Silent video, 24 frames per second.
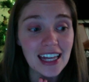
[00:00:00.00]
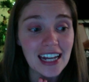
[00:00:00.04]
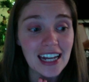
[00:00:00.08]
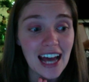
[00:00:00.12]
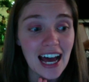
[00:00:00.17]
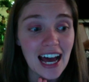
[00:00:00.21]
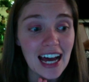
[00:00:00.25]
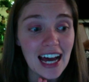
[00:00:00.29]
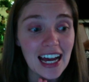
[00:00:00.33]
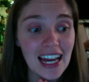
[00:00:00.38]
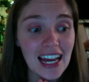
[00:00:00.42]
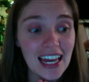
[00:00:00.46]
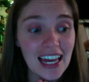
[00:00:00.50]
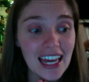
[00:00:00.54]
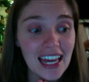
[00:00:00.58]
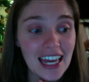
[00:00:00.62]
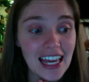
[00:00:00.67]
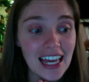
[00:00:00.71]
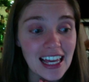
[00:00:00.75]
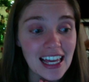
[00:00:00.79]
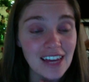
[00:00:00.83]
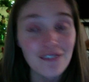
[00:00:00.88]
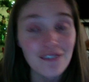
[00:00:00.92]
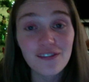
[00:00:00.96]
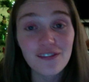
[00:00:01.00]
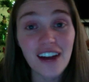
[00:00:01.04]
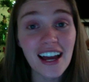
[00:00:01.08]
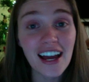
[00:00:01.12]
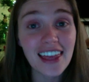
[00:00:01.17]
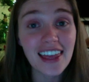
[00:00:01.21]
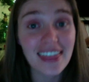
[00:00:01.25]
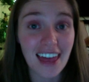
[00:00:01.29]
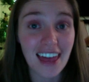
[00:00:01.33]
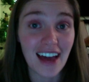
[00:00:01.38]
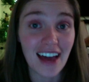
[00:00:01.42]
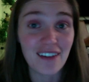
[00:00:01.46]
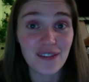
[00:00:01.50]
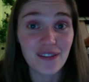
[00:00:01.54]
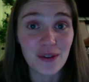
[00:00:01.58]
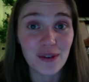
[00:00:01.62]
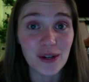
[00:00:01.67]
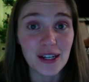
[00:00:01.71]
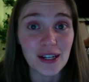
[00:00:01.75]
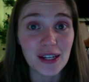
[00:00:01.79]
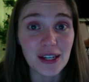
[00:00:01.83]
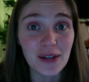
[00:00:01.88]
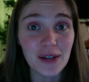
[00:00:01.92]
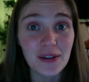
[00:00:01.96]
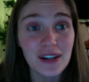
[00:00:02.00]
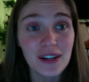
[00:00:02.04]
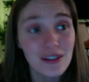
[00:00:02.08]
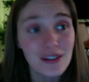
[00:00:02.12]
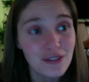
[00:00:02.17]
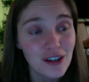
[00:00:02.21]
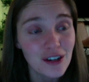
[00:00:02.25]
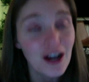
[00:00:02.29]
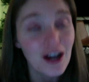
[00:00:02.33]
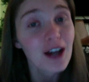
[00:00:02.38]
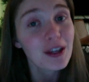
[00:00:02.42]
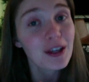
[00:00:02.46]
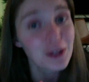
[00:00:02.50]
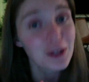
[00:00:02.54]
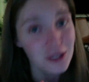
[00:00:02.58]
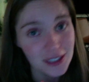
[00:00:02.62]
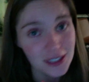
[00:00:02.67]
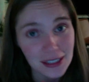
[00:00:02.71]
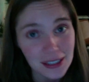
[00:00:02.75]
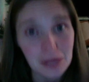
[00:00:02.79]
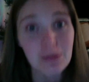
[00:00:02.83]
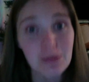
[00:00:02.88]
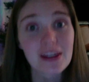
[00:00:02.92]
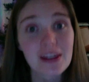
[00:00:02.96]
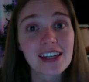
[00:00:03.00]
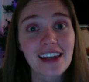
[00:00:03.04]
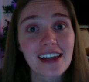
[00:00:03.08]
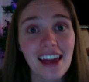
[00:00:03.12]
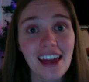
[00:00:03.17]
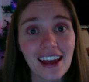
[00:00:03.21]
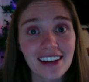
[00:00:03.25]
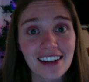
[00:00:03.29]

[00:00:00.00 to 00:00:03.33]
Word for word: I can find that for you. And if not, you'll see me again.